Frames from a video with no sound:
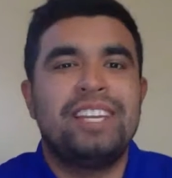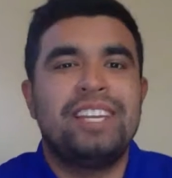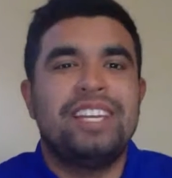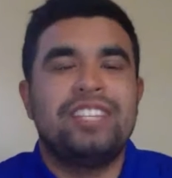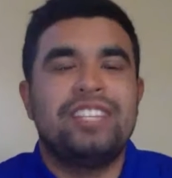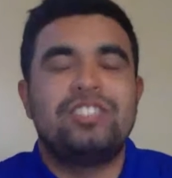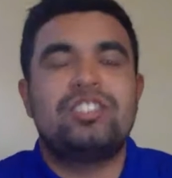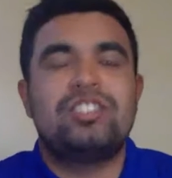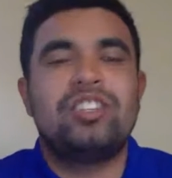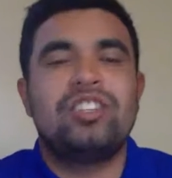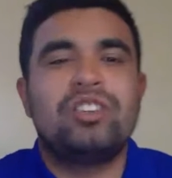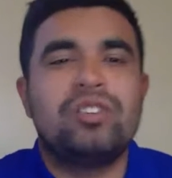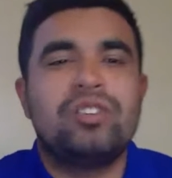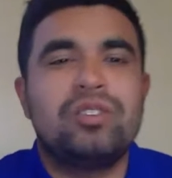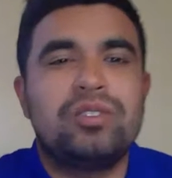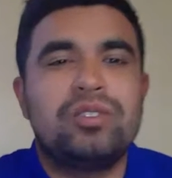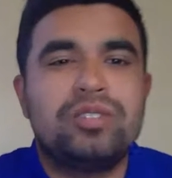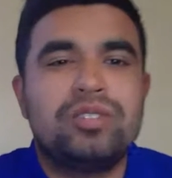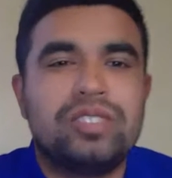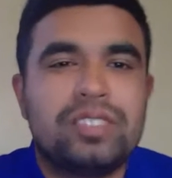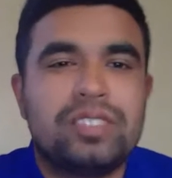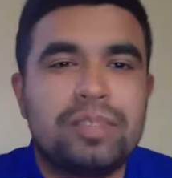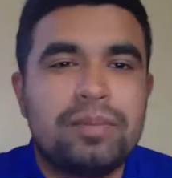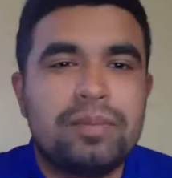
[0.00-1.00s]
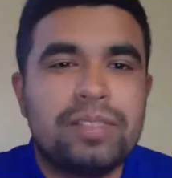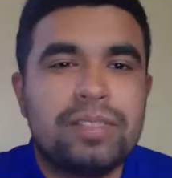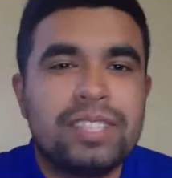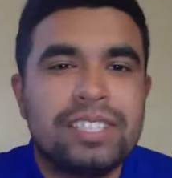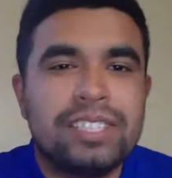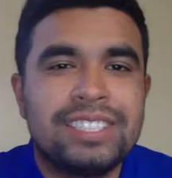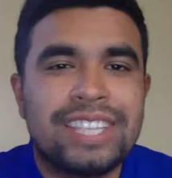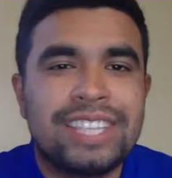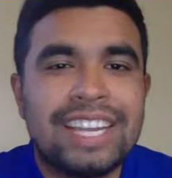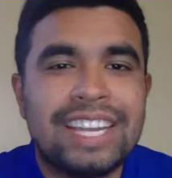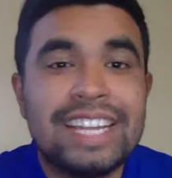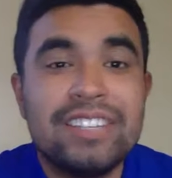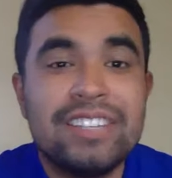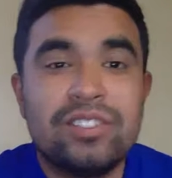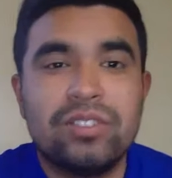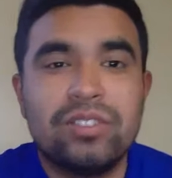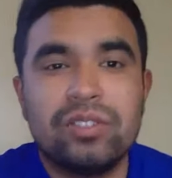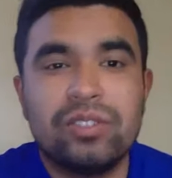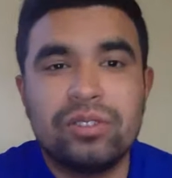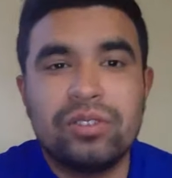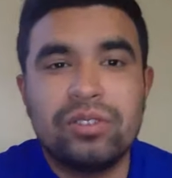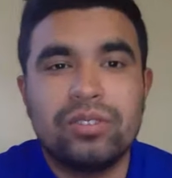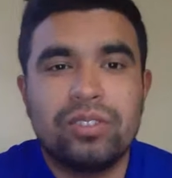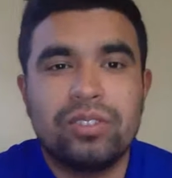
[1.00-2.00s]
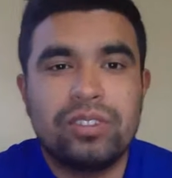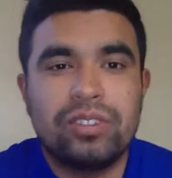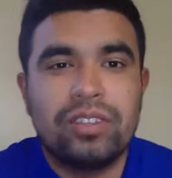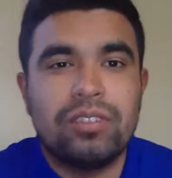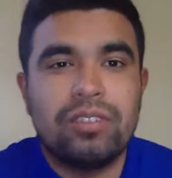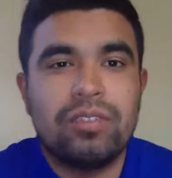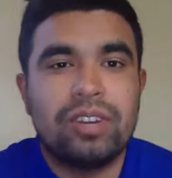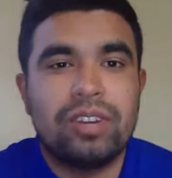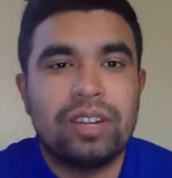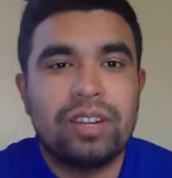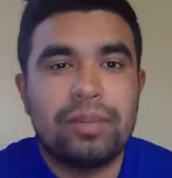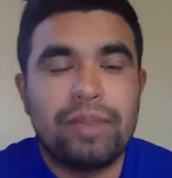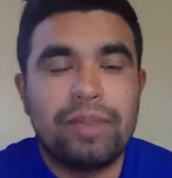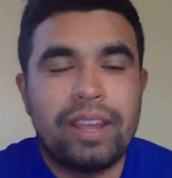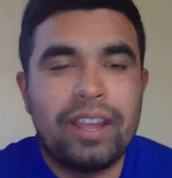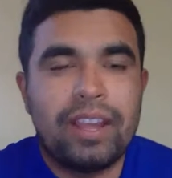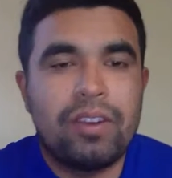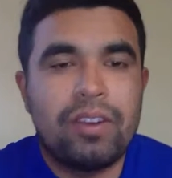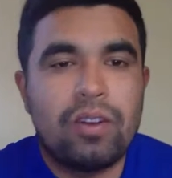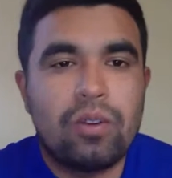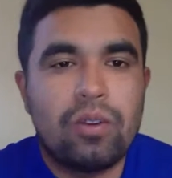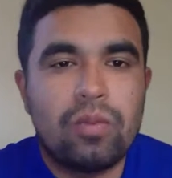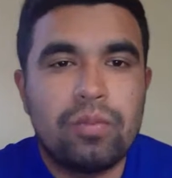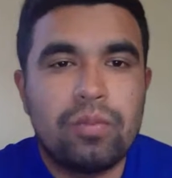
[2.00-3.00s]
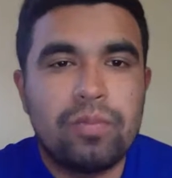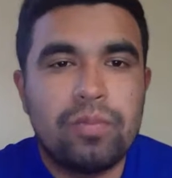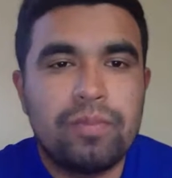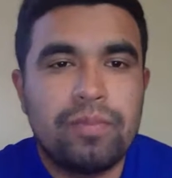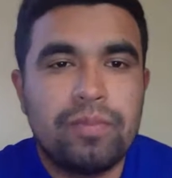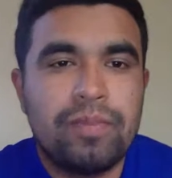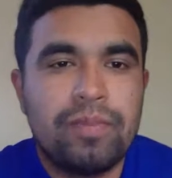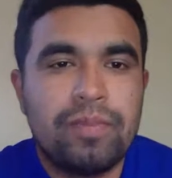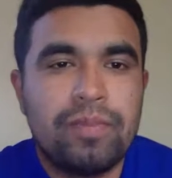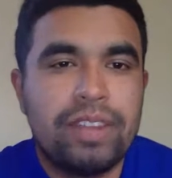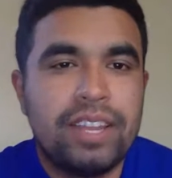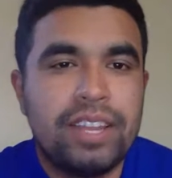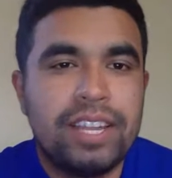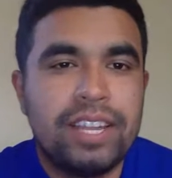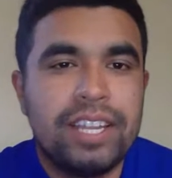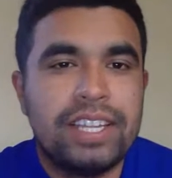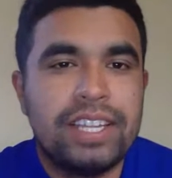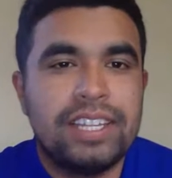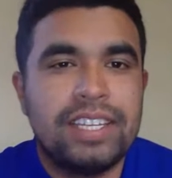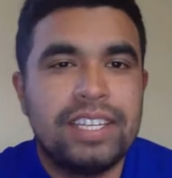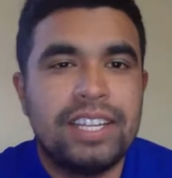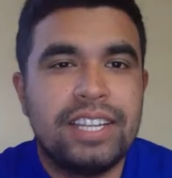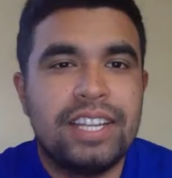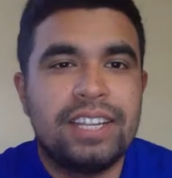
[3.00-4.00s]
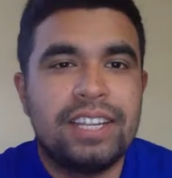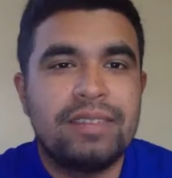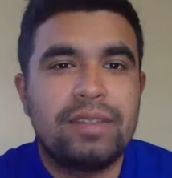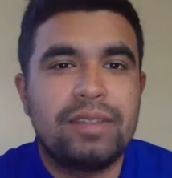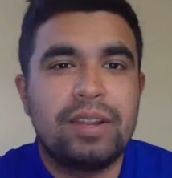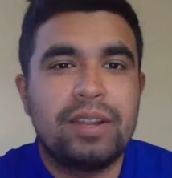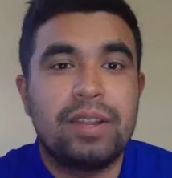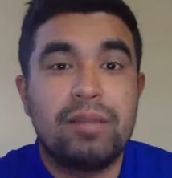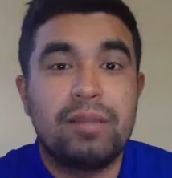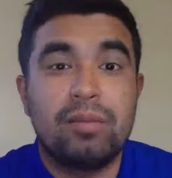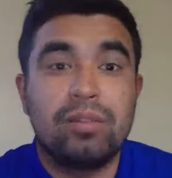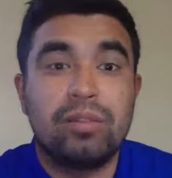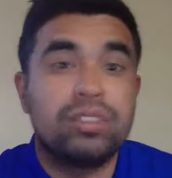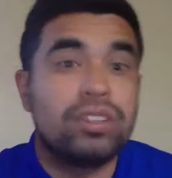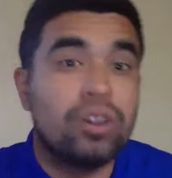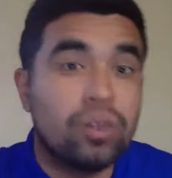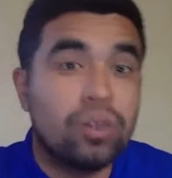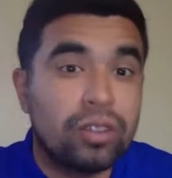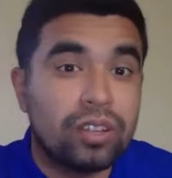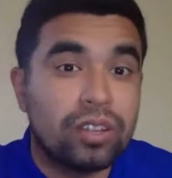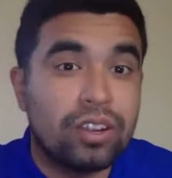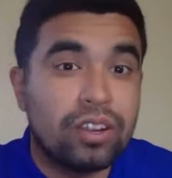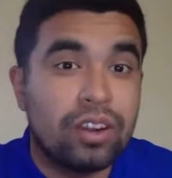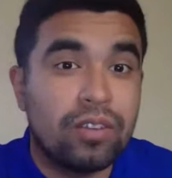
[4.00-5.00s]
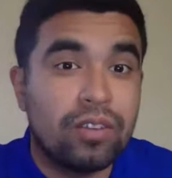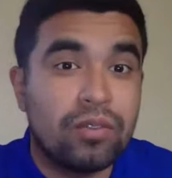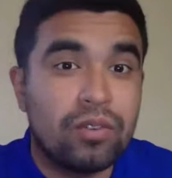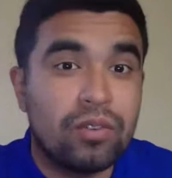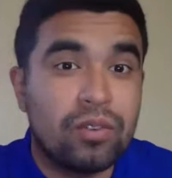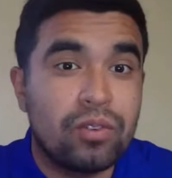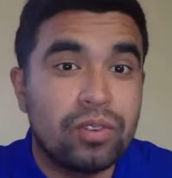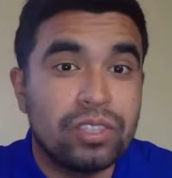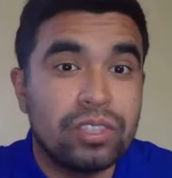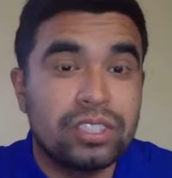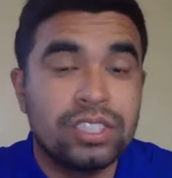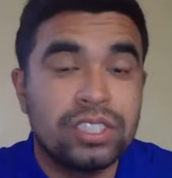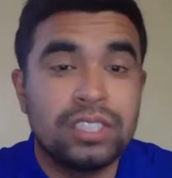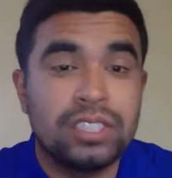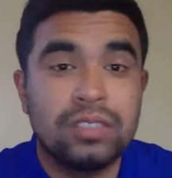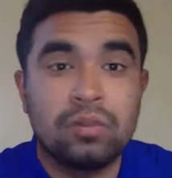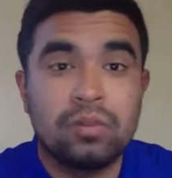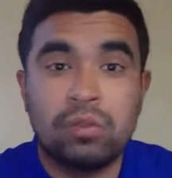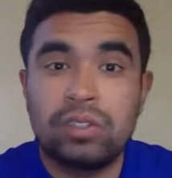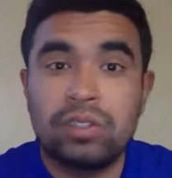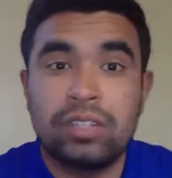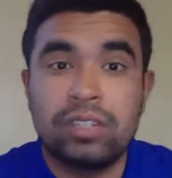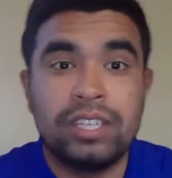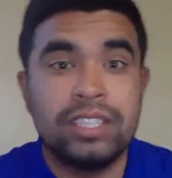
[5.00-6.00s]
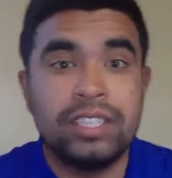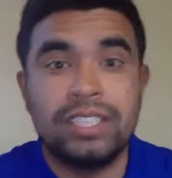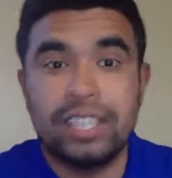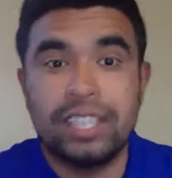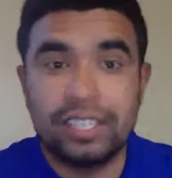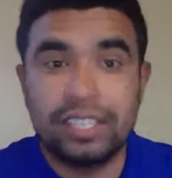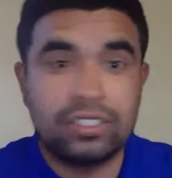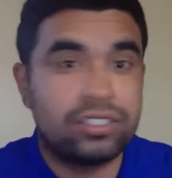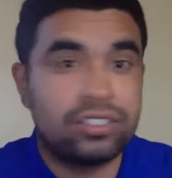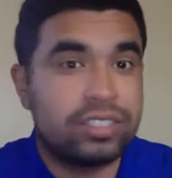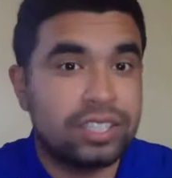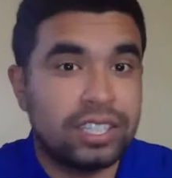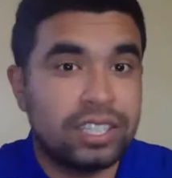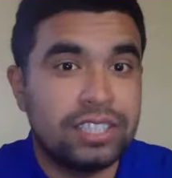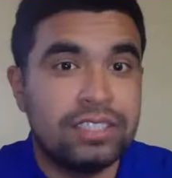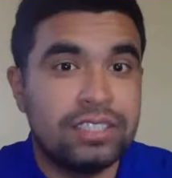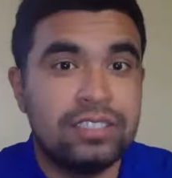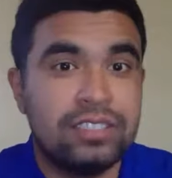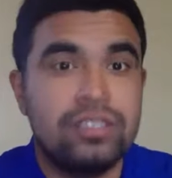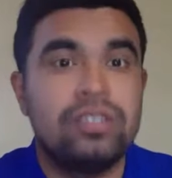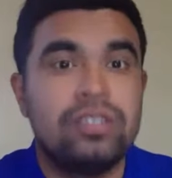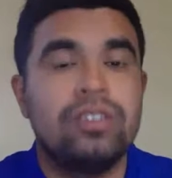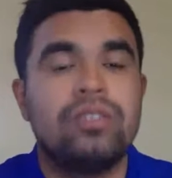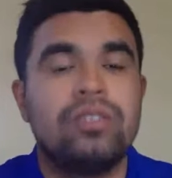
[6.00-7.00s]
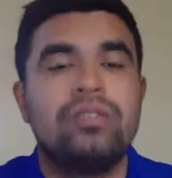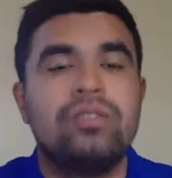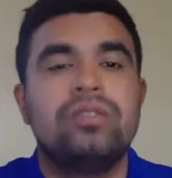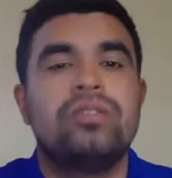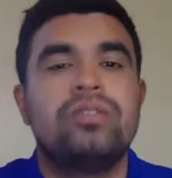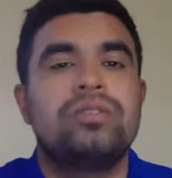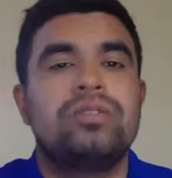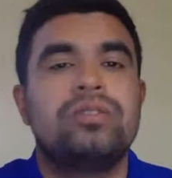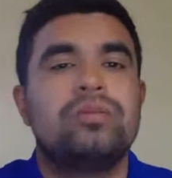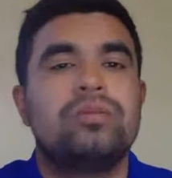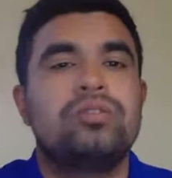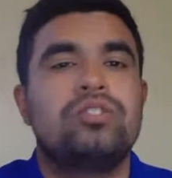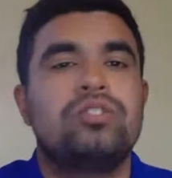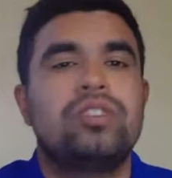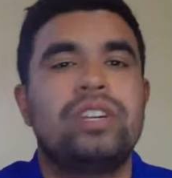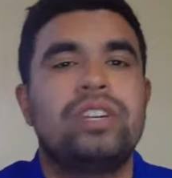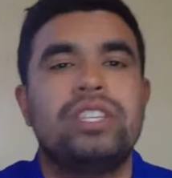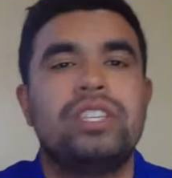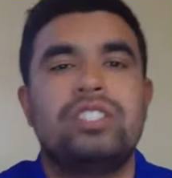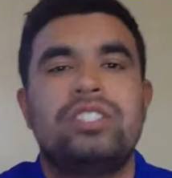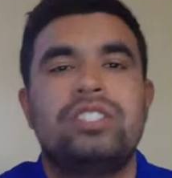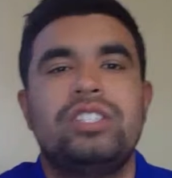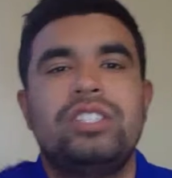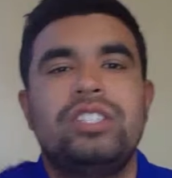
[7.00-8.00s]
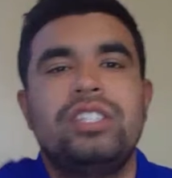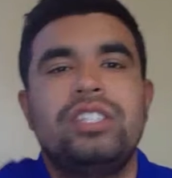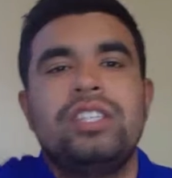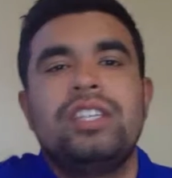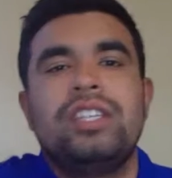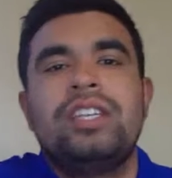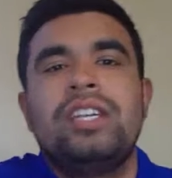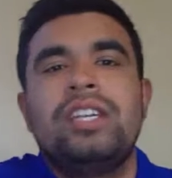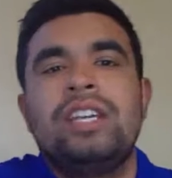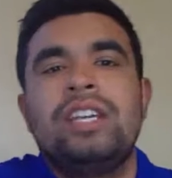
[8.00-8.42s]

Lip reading: So some things I do when I'm at home and I'm not able to go to the golf course is one is exercise, do some stretching,